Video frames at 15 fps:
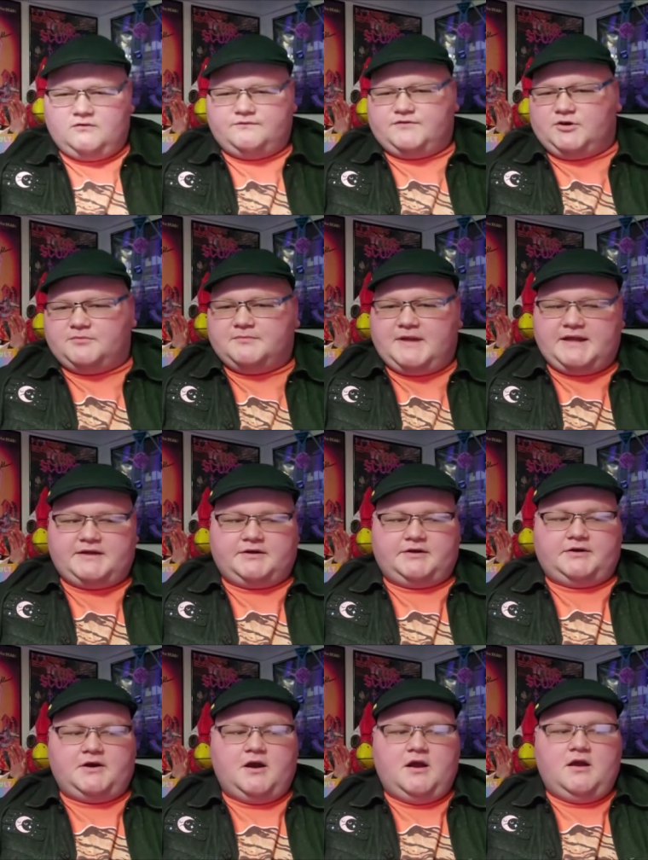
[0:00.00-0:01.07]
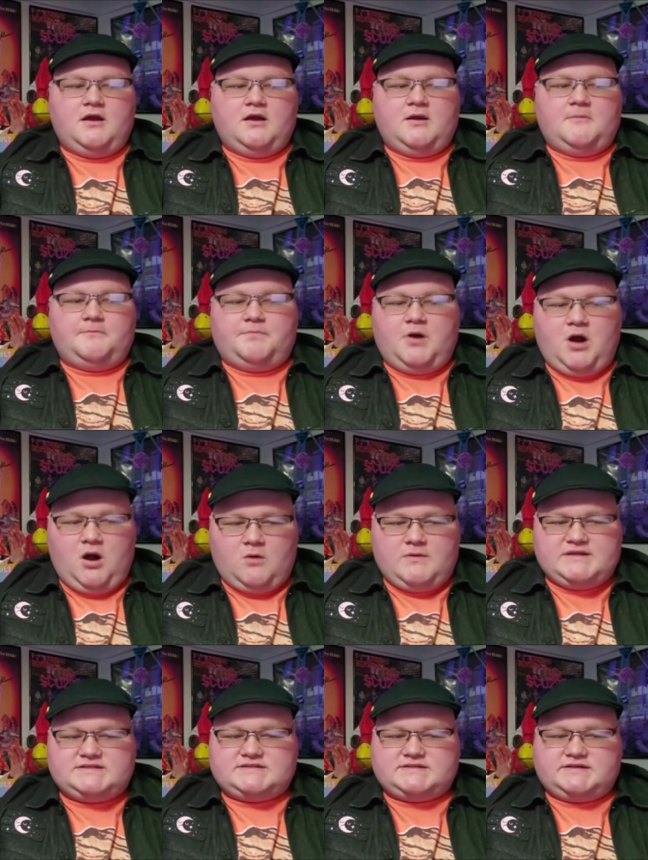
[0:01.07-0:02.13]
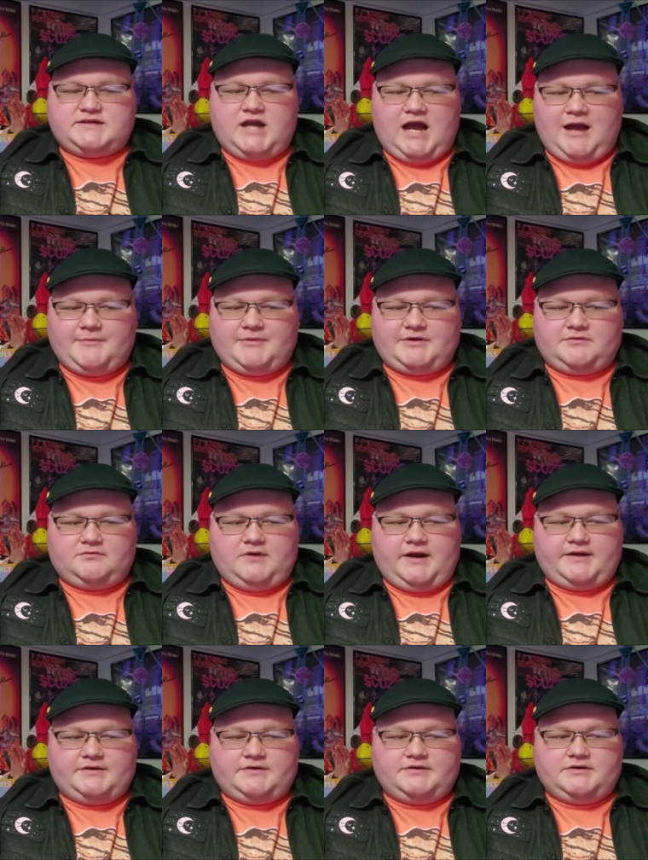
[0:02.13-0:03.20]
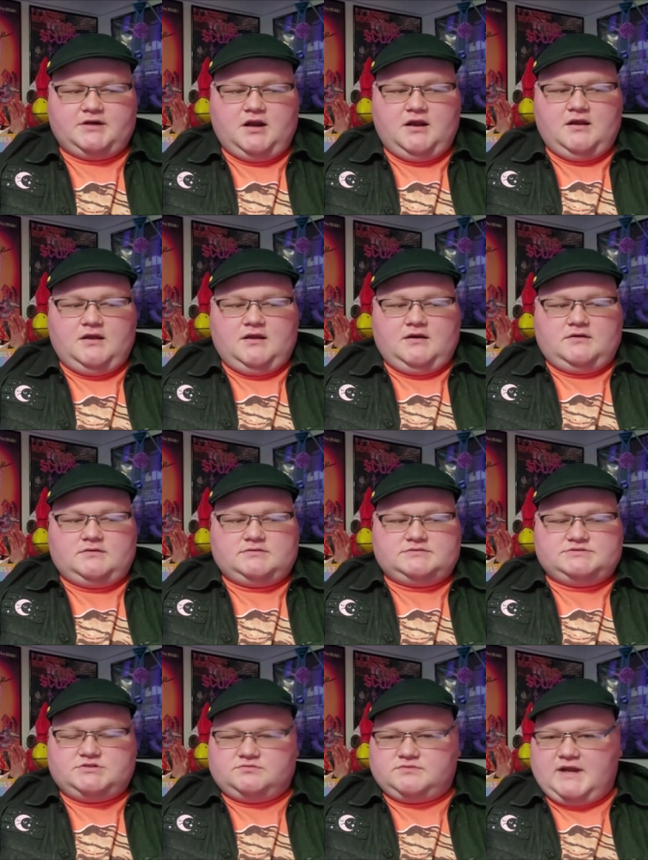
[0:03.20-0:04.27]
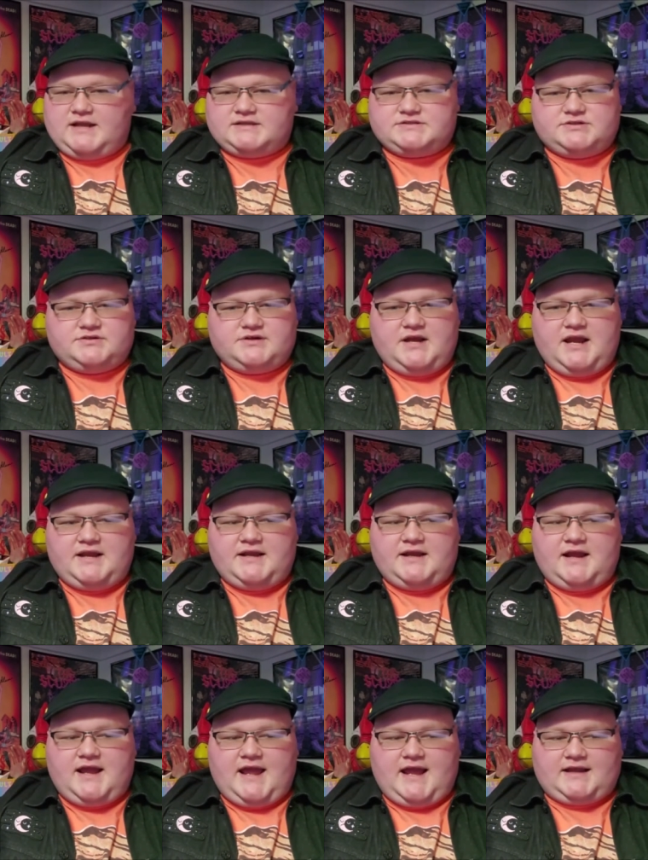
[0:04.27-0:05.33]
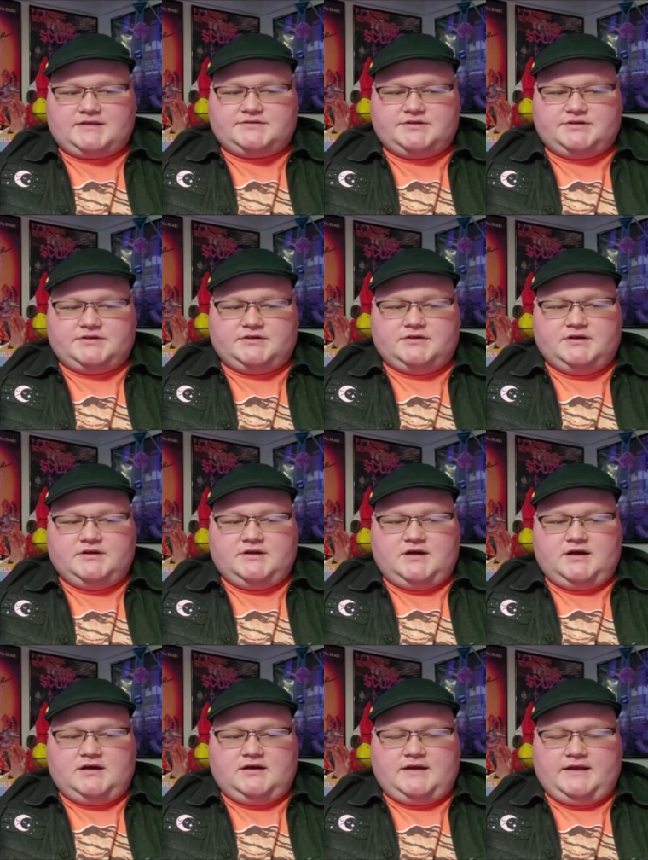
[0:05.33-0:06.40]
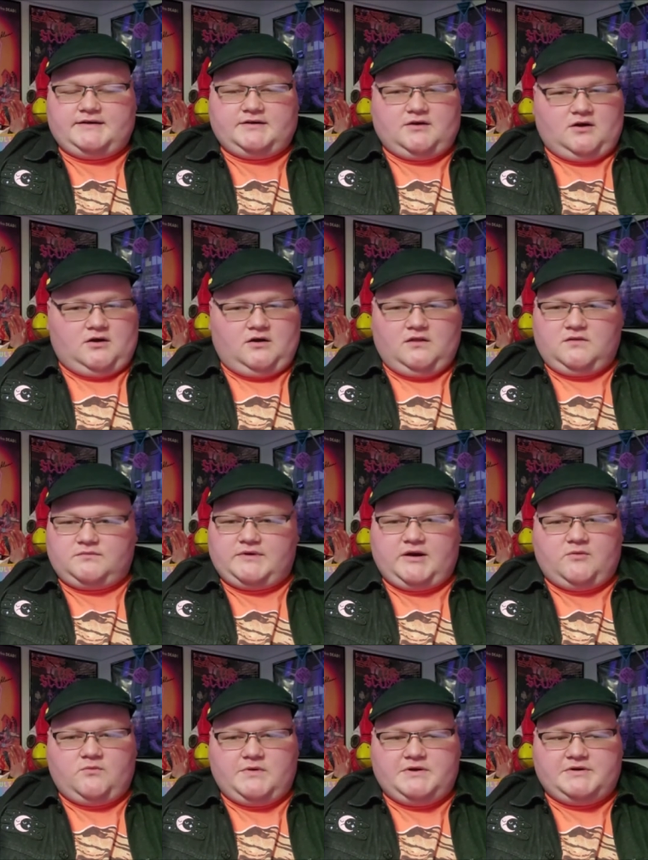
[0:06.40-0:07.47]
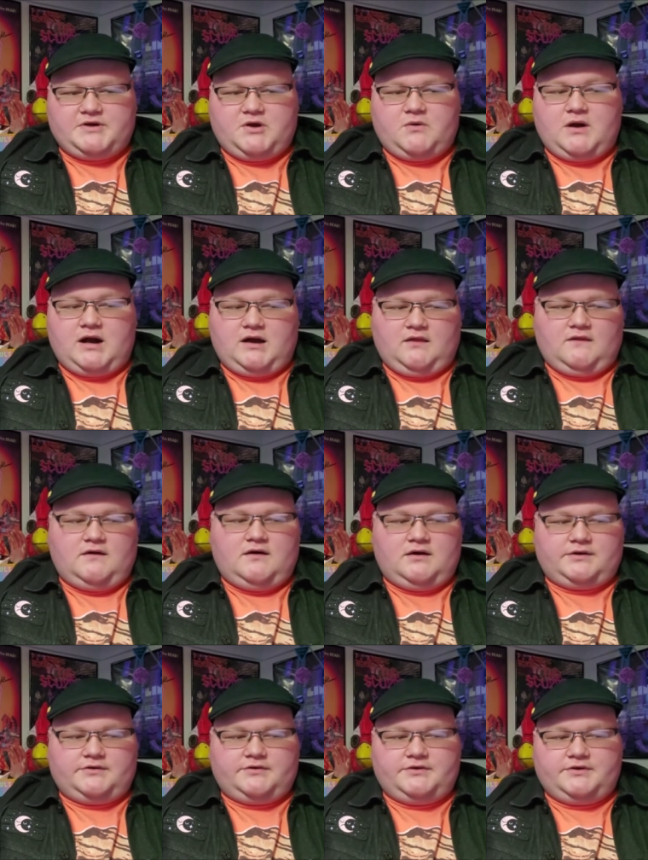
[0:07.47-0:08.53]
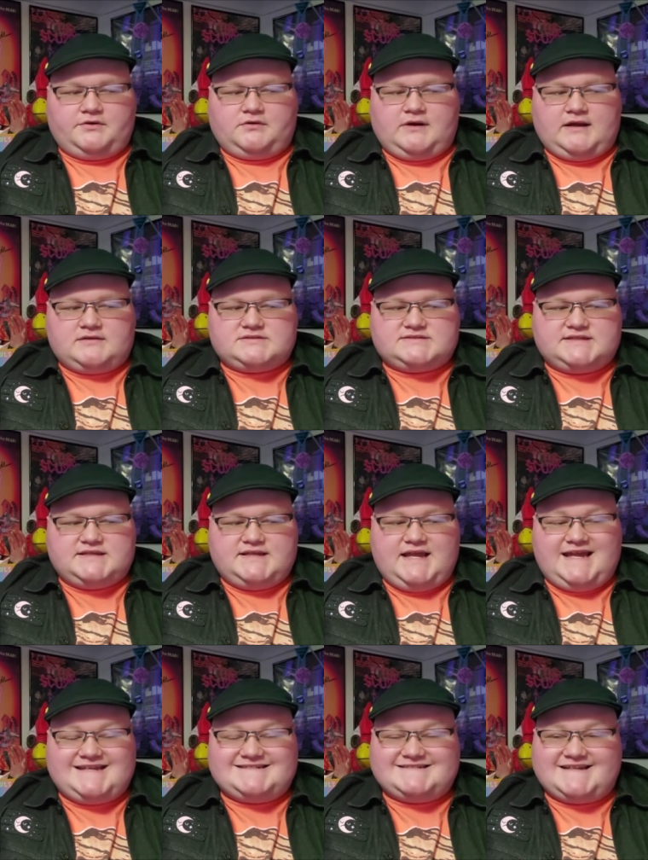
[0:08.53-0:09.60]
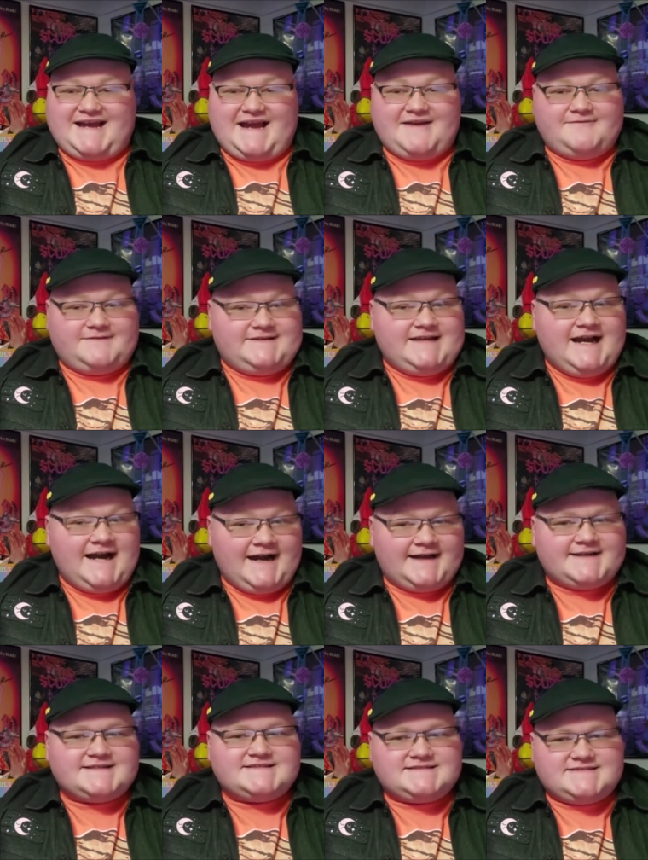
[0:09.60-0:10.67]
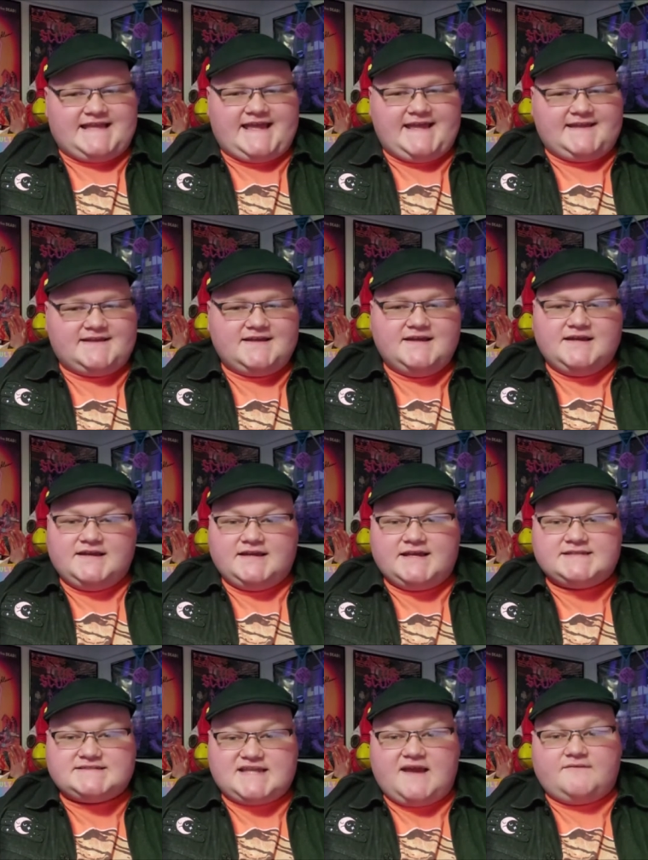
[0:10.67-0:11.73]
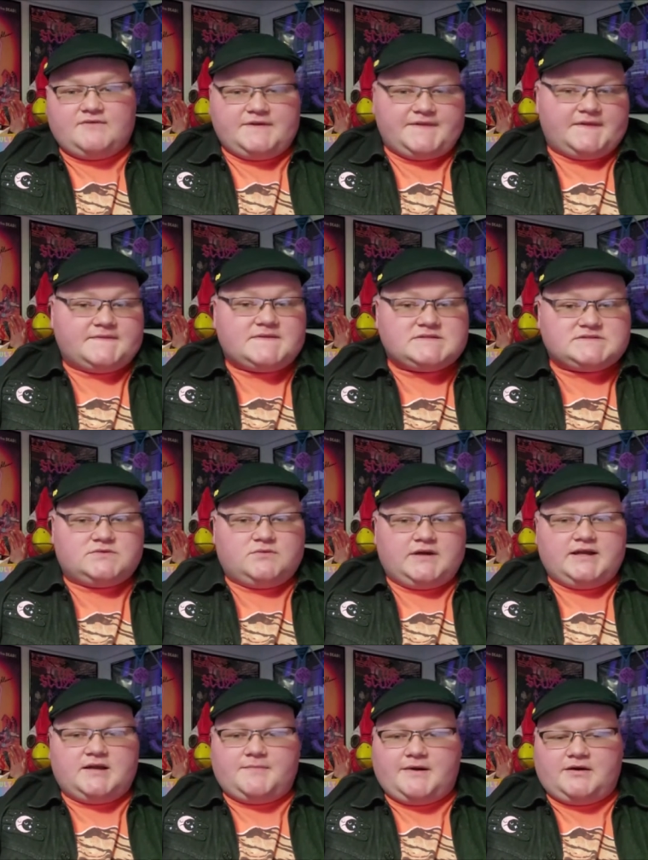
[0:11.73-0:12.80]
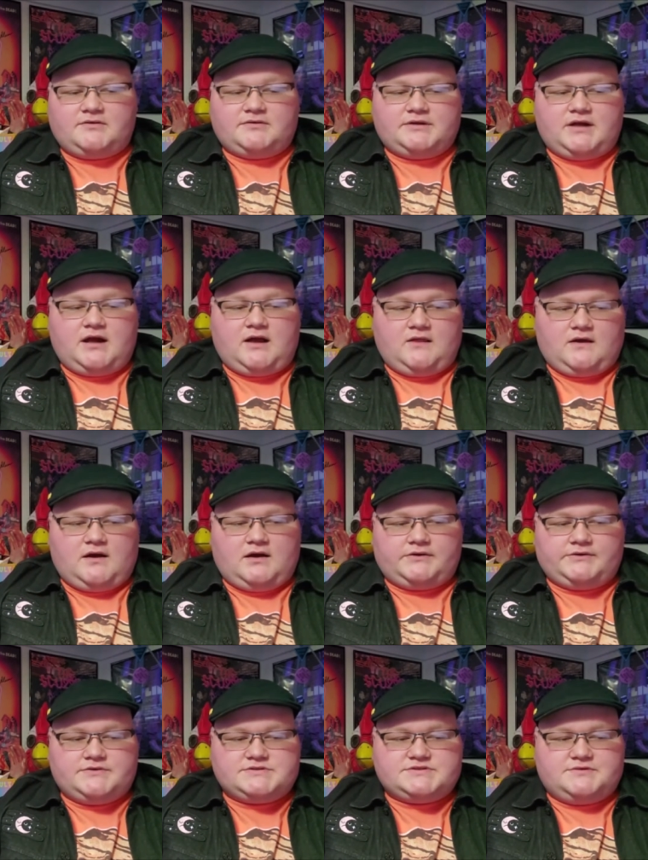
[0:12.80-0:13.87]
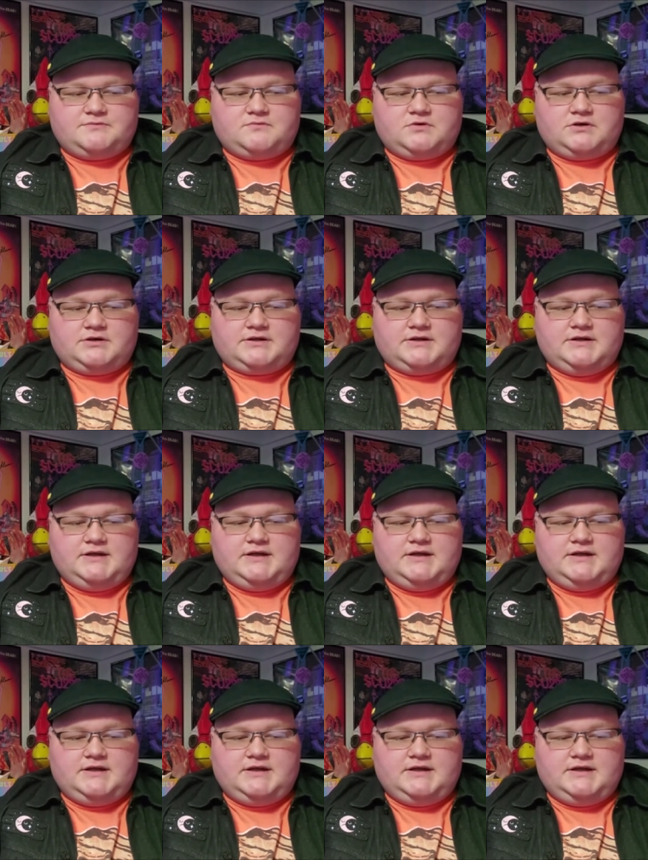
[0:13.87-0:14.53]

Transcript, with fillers: filmmaker, poet, comic writer, director, and actor, and all-around weirdo Alejandro Jodorowsky. And I've gotta say, it's everything that's great about Alejandro's work,